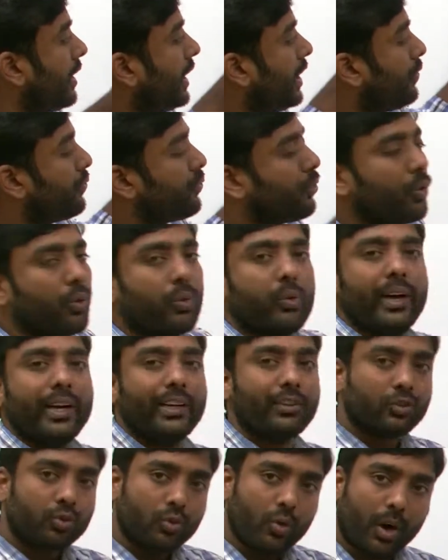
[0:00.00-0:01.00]
E4,
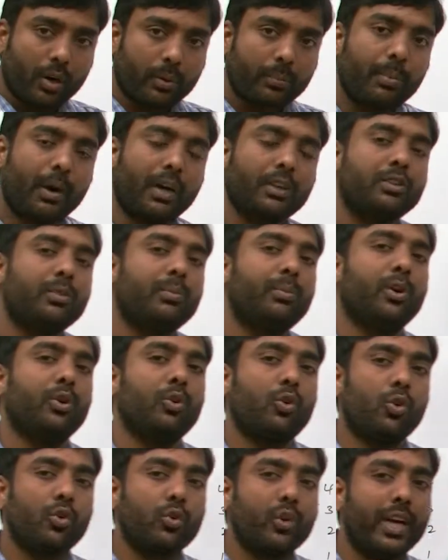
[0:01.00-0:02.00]
it's not possible.
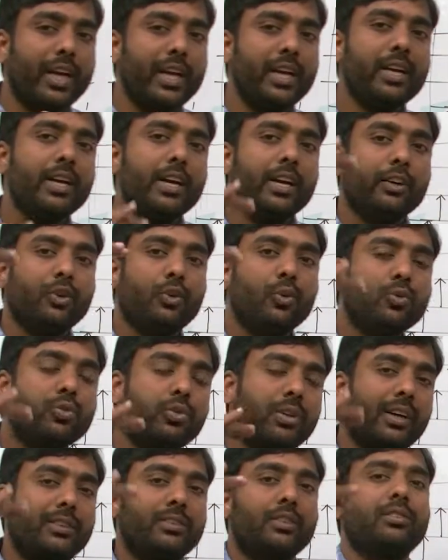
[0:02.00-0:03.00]
Only two
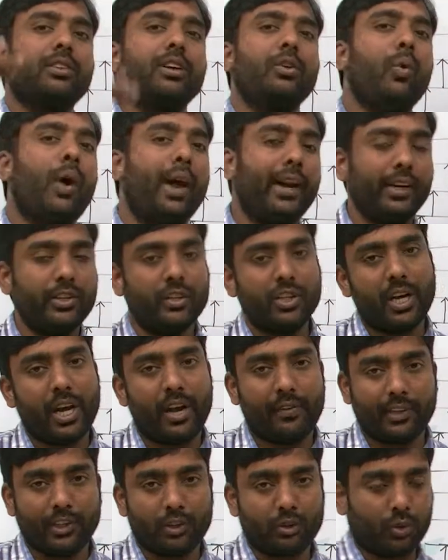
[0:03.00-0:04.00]
successive energy
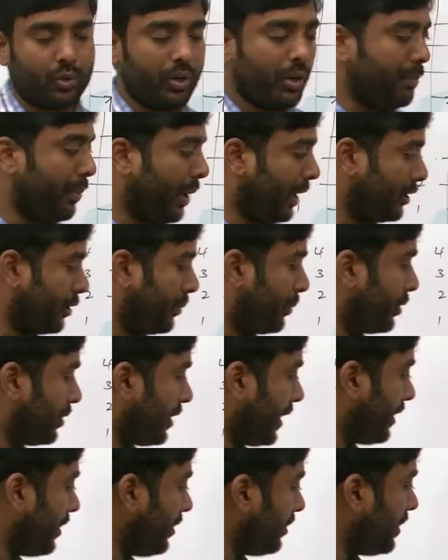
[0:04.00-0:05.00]
levels only possible.
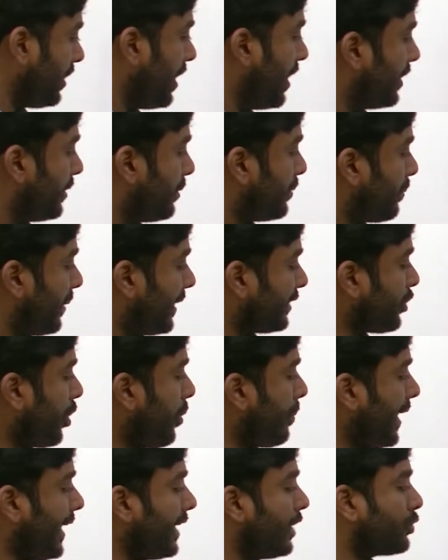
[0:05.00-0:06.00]
That is, plus or
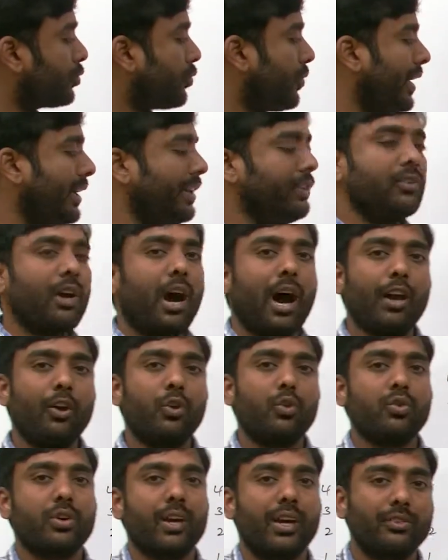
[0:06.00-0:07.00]
minus 1 is the
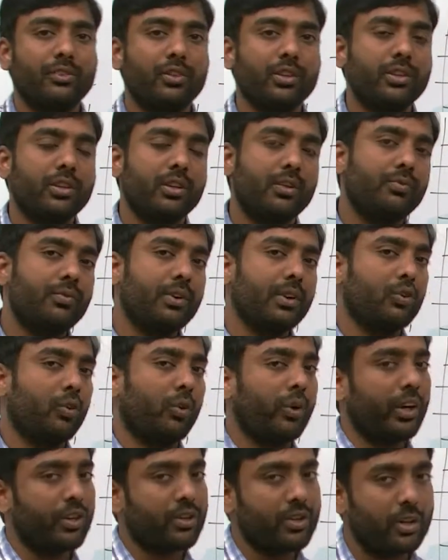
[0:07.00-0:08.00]
allowed transition for the
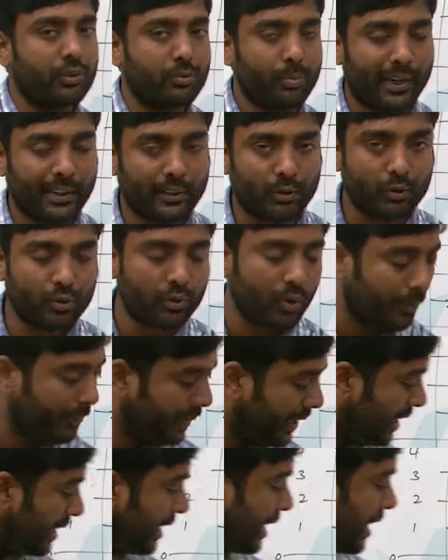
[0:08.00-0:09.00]
rotational spectroscopy,